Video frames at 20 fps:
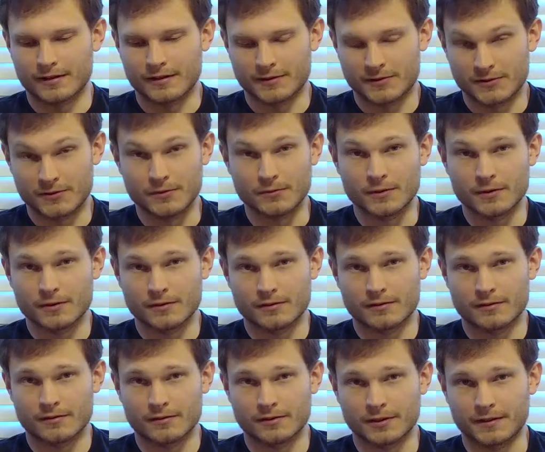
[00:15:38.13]
a student
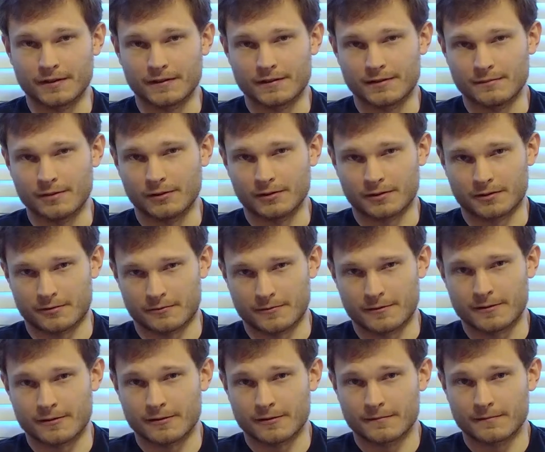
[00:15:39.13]
looking to build a
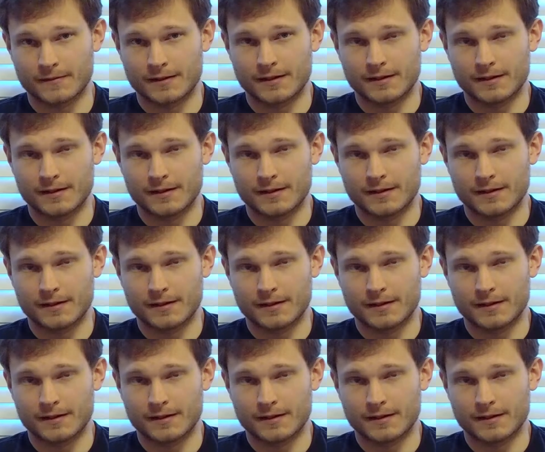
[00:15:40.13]
career